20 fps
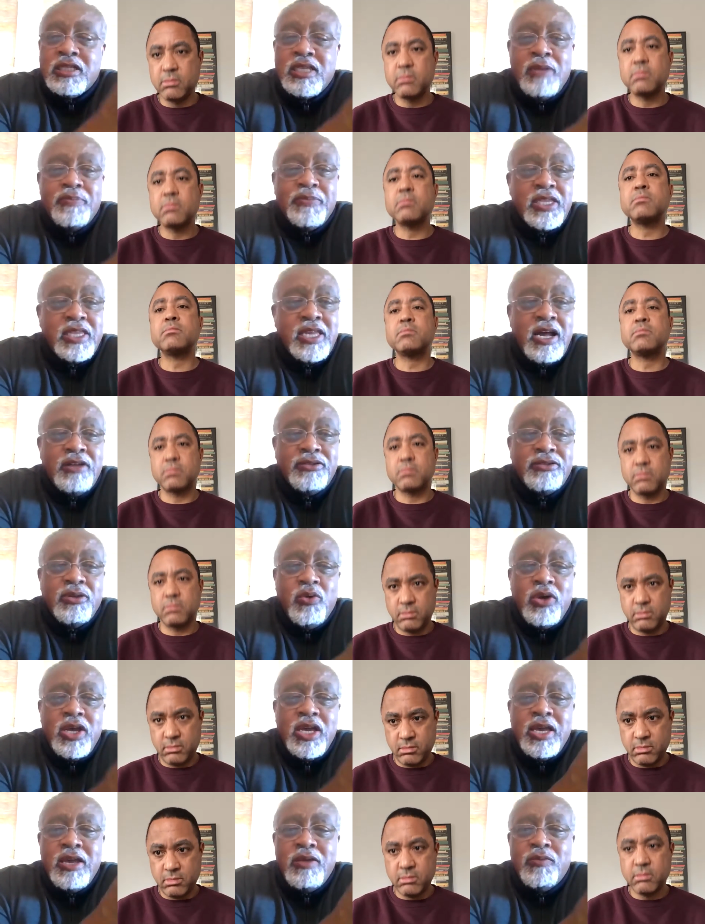Speaker 1: up and down the
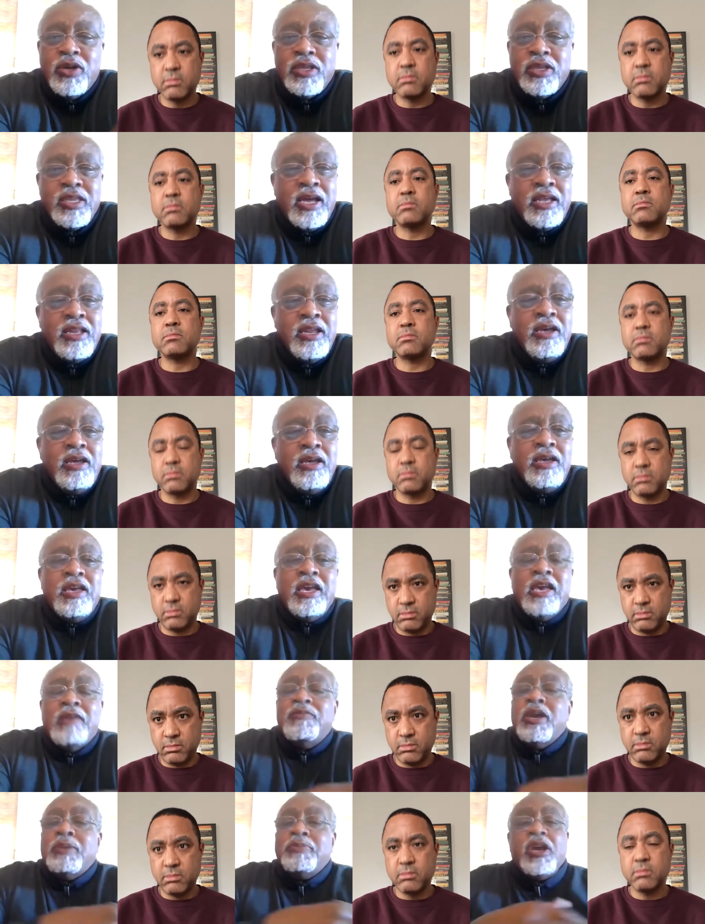way and whatnot. It
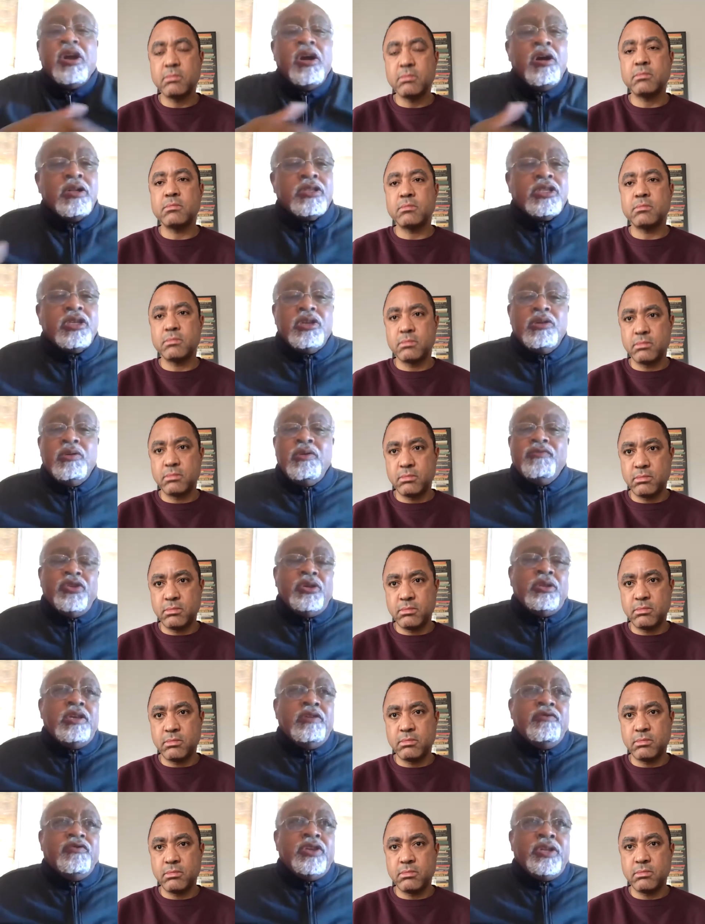may be hard to do if you
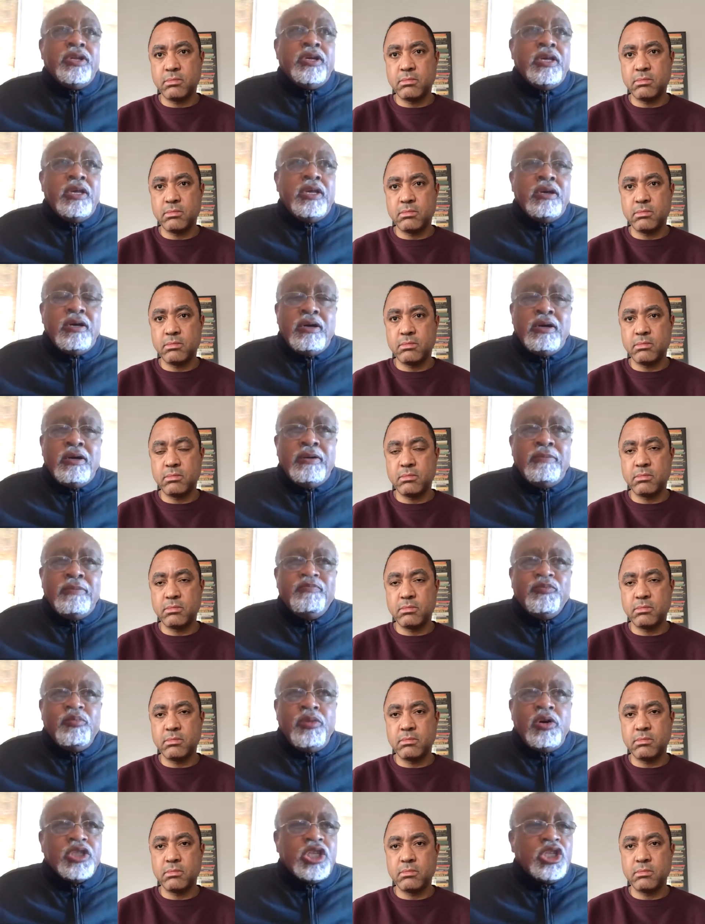live in a um,
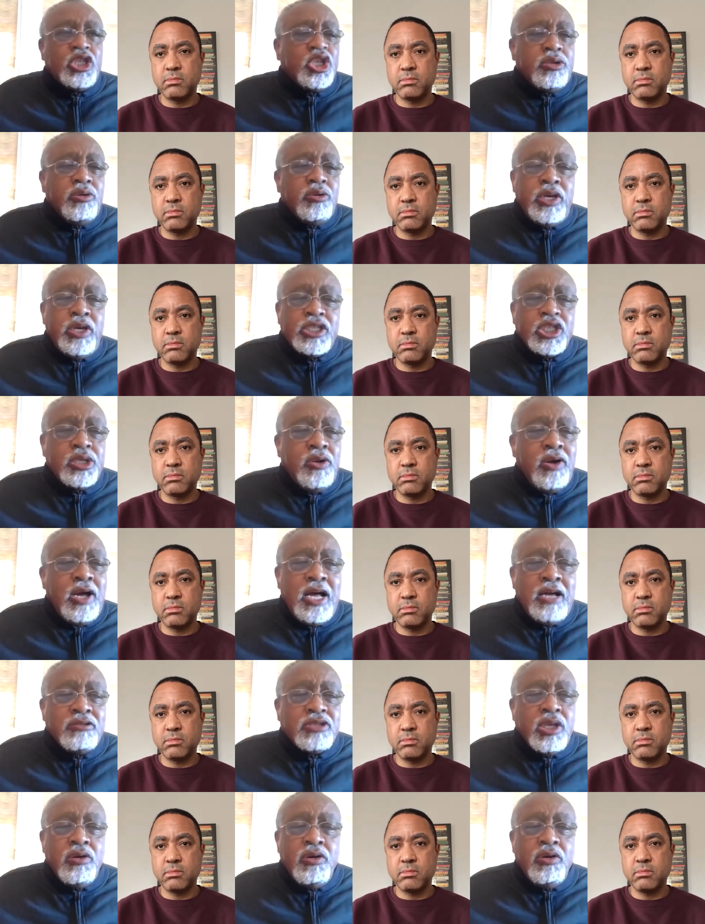multi generational
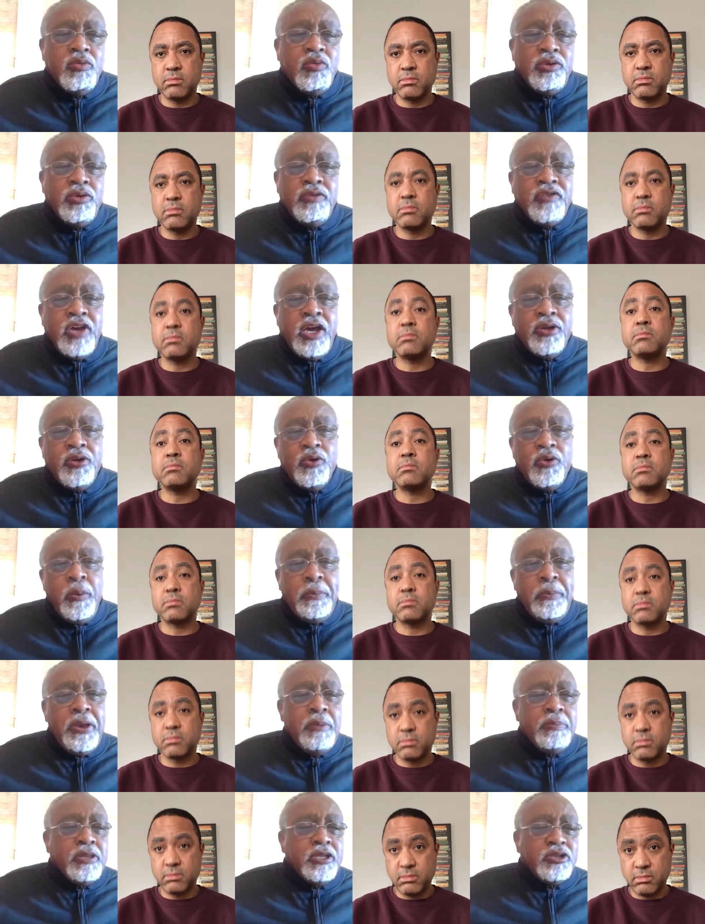household where you've got older
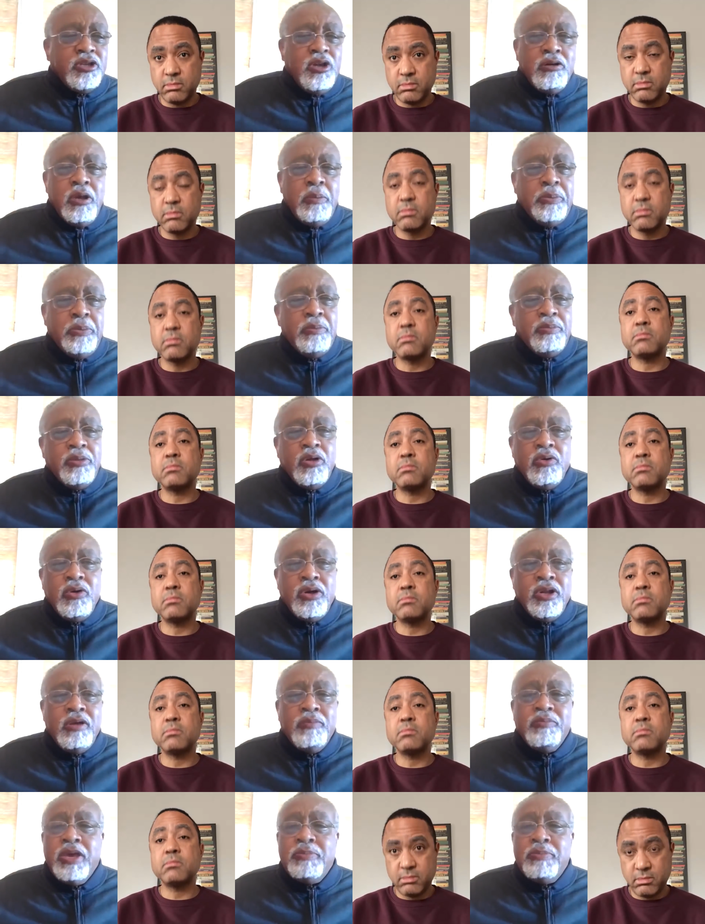people and younger people going
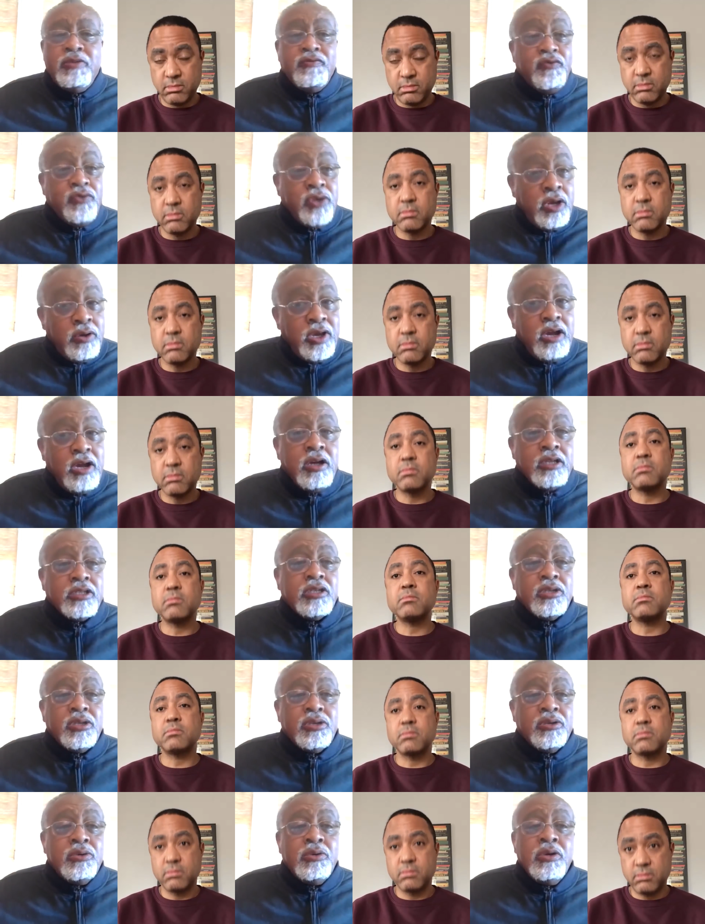on. It may be very hard to
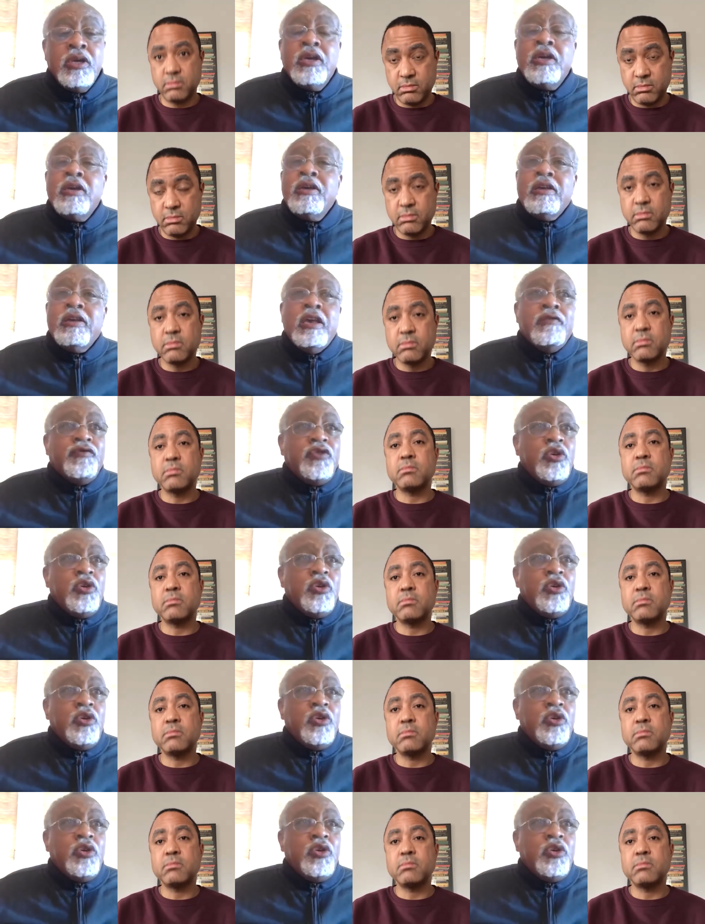do if